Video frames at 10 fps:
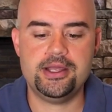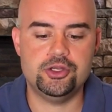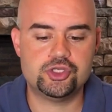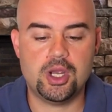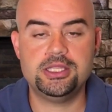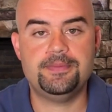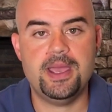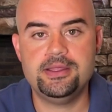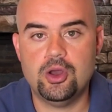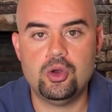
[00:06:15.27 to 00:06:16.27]
you're trying to
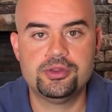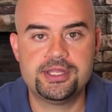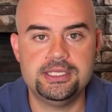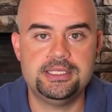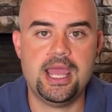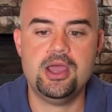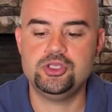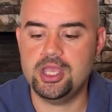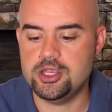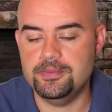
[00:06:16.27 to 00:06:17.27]
pay the whole thing down, you
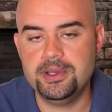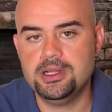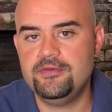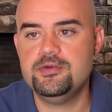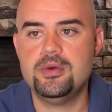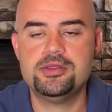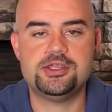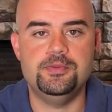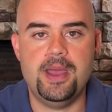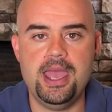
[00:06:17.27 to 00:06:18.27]
get your bill every month,
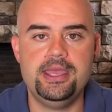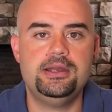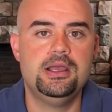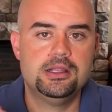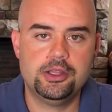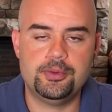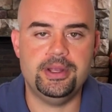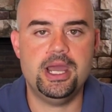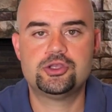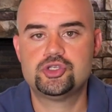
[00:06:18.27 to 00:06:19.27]
you pay it, a little bit
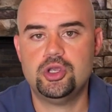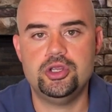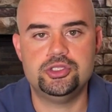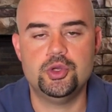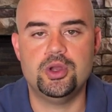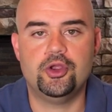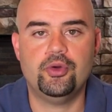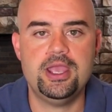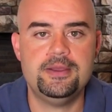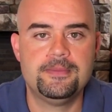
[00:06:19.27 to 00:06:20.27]
extra, you're doing
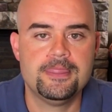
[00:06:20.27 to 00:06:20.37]
great.